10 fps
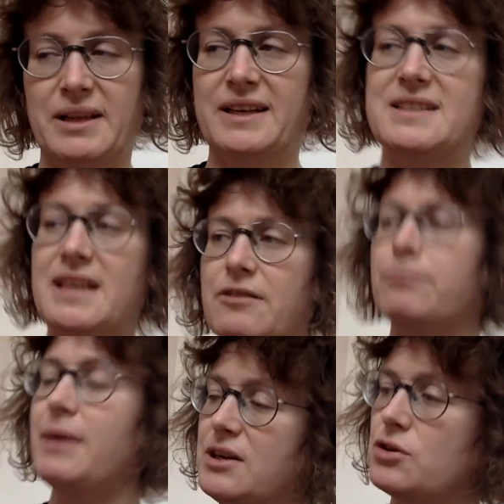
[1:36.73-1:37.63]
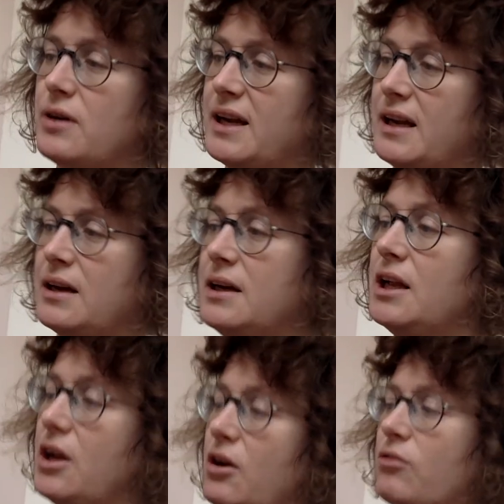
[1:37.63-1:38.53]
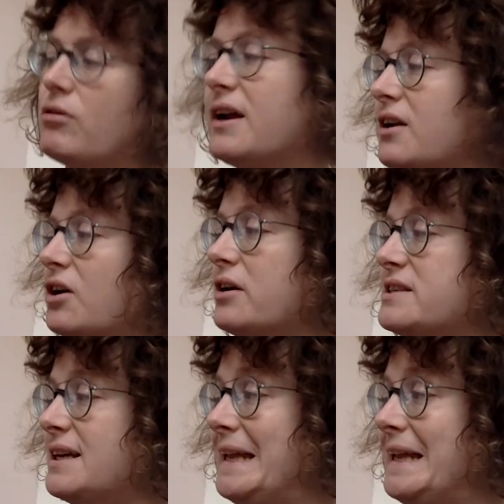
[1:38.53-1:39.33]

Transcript: And instead of mentoring Raina Gossett,